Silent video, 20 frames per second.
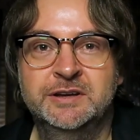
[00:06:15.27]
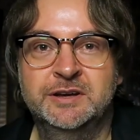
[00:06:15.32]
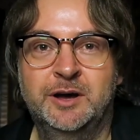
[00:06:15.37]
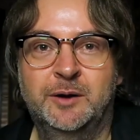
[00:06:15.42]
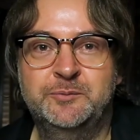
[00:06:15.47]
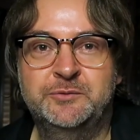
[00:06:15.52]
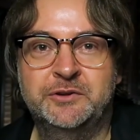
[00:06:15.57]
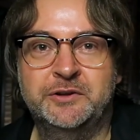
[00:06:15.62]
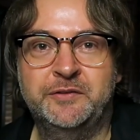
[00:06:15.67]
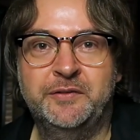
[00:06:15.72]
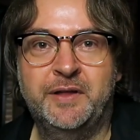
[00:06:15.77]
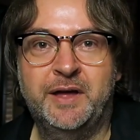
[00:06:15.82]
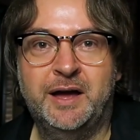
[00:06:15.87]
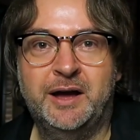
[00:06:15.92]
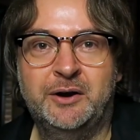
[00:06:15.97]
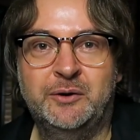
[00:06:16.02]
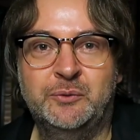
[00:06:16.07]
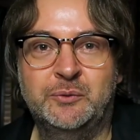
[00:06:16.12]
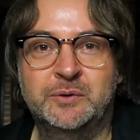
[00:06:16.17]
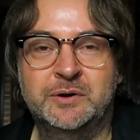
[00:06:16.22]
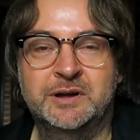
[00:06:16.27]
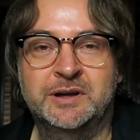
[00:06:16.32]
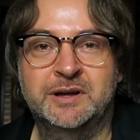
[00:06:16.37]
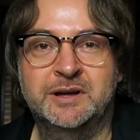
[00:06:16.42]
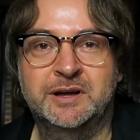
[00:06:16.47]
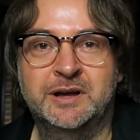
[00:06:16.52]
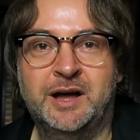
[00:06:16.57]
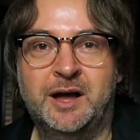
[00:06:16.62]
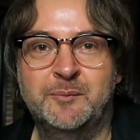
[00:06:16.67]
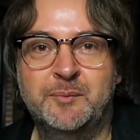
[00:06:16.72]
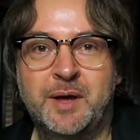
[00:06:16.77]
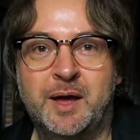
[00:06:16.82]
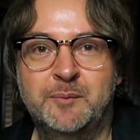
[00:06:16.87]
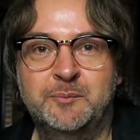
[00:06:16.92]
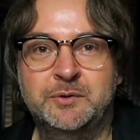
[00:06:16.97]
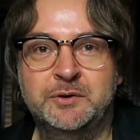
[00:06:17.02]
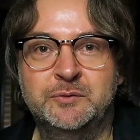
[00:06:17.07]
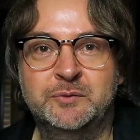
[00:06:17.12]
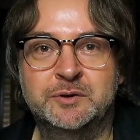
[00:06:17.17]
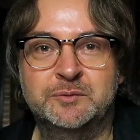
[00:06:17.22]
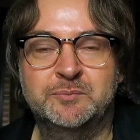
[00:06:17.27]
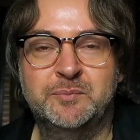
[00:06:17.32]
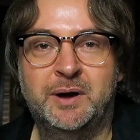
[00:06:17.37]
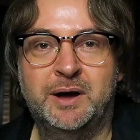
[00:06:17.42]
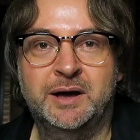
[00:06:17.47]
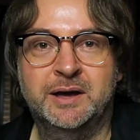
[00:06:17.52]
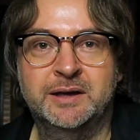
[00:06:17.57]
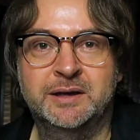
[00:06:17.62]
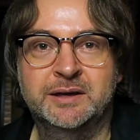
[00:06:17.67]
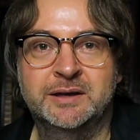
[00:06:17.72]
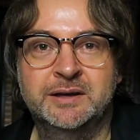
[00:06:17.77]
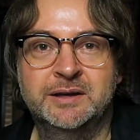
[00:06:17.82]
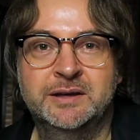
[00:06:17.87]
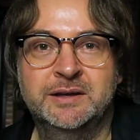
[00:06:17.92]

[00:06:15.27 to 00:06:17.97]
Up till now, I'm happy with my